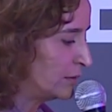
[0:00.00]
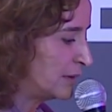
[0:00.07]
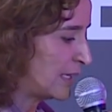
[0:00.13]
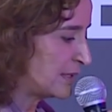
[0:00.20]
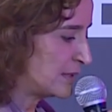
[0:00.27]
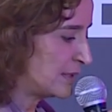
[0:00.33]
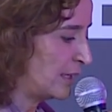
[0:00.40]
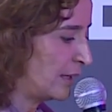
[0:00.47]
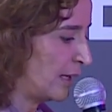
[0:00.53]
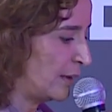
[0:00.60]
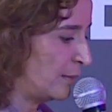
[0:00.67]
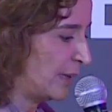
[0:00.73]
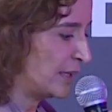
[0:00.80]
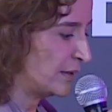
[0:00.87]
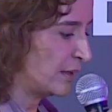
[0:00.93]
testing, and
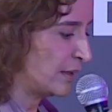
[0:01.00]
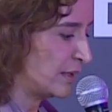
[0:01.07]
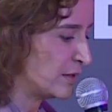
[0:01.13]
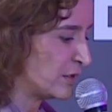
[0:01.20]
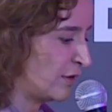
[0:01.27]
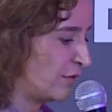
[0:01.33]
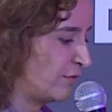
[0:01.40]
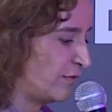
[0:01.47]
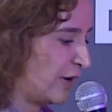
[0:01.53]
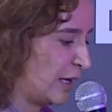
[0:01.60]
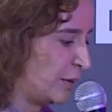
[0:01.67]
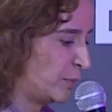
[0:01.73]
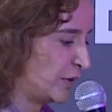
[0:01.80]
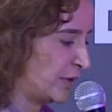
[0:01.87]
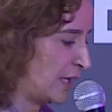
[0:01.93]
maintenance of fire
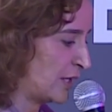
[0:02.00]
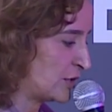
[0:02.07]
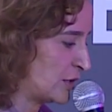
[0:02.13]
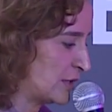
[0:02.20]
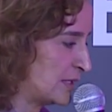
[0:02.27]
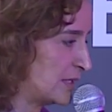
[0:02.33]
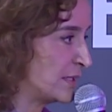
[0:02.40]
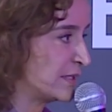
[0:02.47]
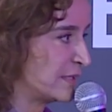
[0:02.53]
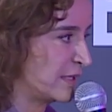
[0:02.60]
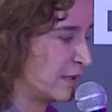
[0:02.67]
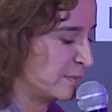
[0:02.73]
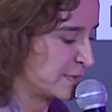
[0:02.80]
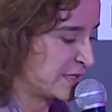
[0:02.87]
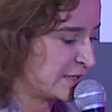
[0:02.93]
protection
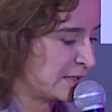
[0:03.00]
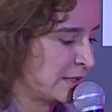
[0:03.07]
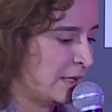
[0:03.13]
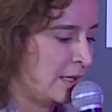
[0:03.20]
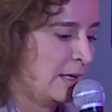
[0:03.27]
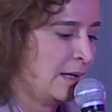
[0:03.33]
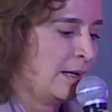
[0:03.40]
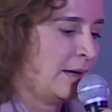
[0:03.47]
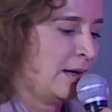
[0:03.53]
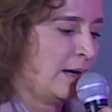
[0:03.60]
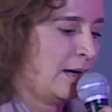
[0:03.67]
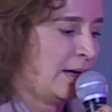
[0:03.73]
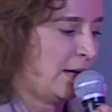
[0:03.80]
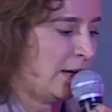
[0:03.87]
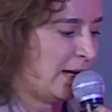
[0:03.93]
systems
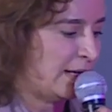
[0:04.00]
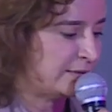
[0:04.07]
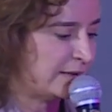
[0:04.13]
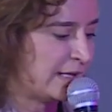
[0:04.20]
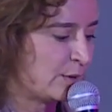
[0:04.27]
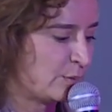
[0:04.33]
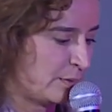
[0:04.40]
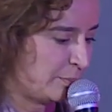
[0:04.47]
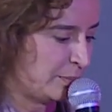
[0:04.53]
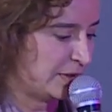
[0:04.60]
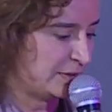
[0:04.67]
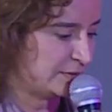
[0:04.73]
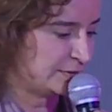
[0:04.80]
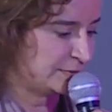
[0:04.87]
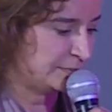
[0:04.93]
and
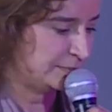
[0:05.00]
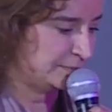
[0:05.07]
equipment.